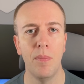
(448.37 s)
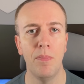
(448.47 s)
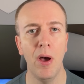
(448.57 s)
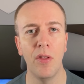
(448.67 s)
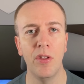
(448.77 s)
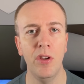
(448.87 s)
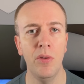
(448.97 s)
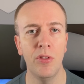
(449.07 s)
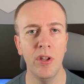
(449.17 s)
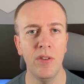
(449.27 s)
But the new
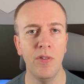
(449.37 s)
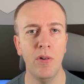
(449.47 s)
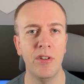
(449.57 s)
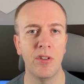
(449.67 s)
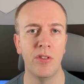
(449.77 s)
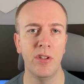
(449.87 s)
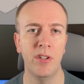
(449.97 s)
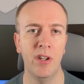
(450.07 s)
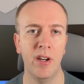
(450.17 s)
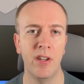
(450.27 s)
34-inch and
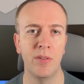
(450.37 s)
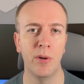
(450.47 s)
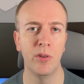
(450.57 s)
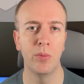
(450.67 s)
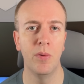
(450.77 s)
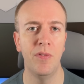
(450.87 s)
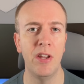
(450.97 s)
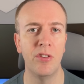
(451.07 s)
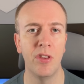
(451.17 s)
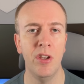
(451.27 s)
39-inch models will
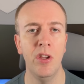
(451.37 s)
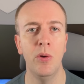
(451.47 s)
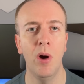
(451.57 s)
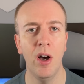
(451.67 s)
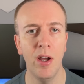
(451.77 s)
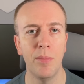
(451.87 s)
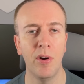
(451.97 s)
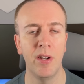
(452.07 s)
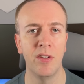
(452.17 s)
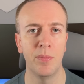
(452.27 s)
feature the new higher
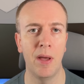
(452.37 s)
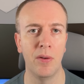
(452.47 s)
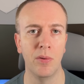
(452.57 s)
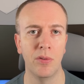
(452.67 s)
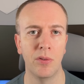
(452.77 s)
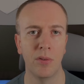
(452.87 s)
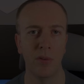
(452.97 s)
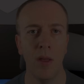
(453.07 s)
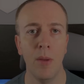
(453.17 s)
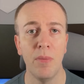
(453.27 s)
brightness panels.
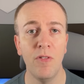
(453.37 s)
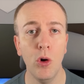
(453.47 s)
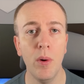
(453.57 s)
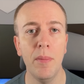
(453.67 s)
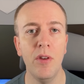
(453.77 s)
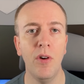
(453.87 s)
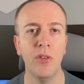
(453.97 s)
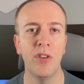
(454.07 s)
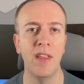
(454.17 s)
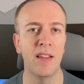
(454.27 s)
Before we move on
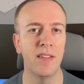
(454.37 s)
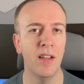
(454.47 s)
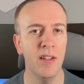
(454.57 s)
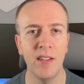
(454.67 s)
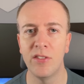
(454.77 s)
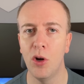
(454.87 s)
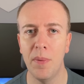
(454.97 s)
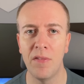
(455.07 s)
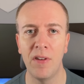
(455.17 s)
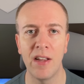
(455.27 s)
to the exciting
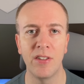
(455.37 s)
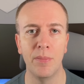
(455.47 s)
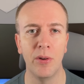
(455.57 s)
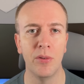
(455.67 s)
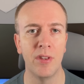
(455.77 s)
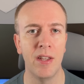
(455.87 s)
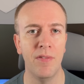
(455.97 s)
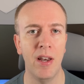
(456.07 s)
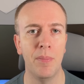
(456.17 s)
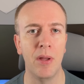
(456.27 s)
top-end flagship models they're
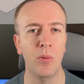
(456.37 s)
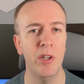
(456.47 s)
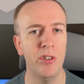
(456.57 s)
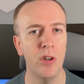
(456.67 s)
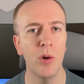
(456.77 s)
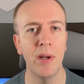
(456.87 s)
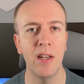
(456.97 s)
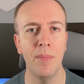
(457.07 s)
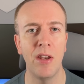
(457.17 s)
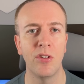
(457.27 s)
developing, we should
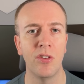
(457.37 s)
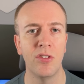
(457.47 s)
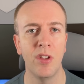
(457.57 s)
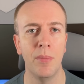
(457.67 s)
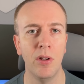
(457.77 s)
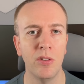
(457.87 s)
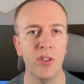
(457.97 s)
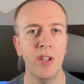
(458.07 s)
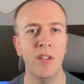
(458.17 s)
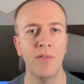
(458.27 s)
quickly mention some
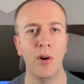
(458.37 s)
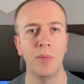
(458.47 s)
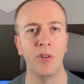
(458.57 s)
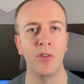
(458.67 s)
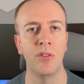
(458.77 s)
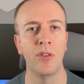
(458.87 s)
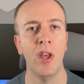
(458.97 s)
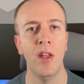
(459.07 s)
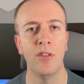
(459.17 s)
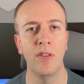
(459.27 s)
alternative options
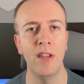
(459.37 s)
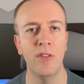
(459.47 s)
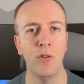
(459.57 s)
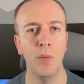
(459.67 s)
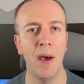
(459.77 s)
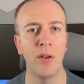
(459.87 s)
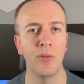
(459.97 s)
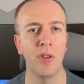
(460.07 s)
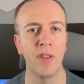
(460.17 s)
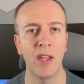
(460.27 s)
to these 4
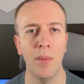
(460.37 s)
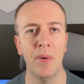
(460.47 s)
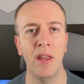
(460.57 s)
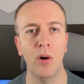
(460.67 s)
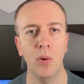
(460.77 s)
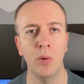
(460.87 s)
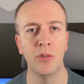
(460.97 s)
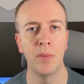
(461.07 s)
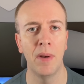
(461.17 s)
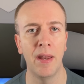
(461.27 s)
panels that the company are
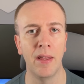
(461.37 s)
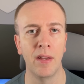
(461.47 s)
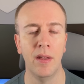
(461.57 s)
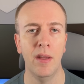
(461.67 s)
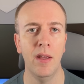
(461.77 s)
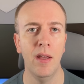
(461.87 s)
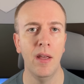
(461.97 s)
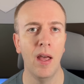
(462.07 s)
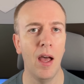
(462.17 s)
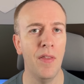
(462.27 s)
also planning.
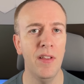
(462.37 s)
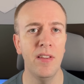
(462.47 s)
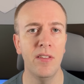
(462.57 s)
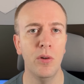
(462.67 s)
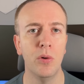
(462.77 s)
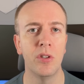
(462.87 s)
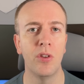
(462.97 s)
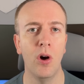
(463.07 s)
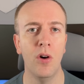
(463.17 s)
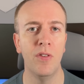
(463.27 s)
And this is in order
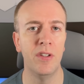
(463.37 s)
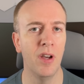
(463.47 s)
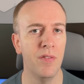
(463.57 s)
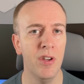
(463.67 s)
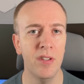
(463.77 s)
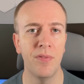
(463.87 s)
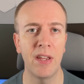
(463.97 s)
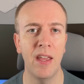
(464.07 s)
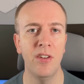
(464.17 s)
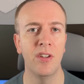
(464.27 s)
to offer
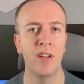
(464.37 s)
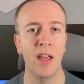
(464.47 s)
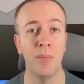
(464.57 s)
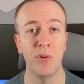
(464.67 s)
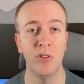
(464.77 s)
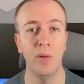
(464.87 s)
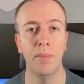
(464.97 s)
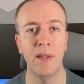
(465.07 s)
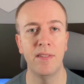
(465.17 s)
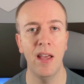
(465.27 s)
diversification and
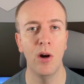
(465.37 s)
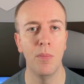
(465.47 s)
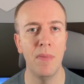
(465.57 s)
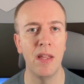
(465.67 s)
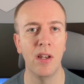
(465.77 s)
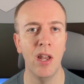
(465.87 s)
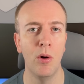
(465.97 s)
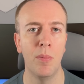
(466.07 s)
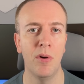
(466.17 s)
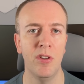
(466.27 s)
presumably to help meet
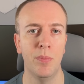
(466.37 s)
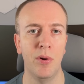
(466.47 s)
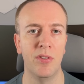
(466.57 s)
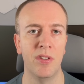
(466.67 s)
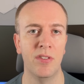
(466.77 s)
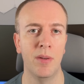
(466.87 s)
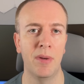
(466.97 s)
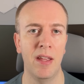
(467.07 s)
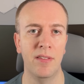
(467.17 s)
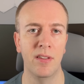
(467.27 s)
lower price points in some
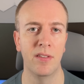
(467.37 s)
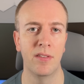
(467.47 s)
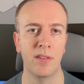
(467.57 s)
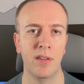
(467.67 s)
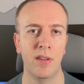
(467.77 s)
cases.